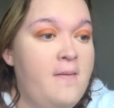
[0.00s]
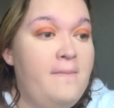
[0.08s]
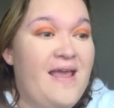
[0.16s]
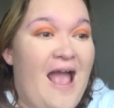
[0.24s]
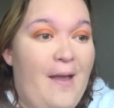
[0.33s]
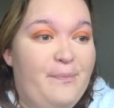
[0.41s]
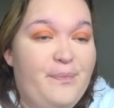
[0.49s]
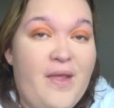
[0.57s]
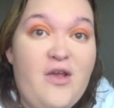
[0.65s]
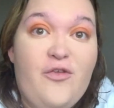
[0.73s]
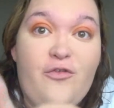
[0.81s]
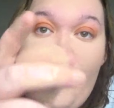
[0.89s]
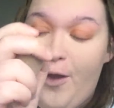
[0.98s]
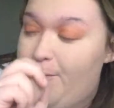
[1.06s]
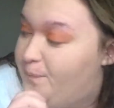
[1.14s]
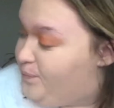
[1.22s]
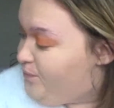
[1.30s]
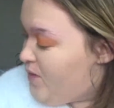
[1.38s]
But yeah, so
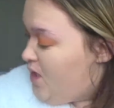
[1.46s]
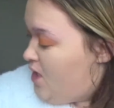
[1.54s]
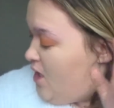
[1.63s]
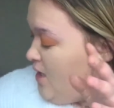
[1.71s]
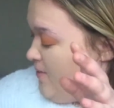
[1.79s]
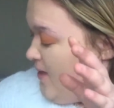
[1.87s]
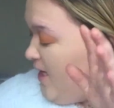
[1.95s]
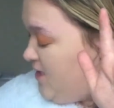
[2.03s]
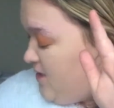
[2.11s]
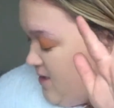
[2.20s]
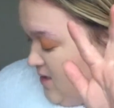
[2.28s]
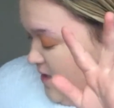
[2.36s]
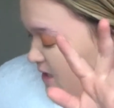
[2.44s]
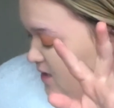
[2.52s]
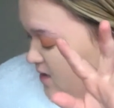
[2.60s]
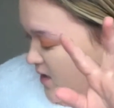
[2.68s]
the next thing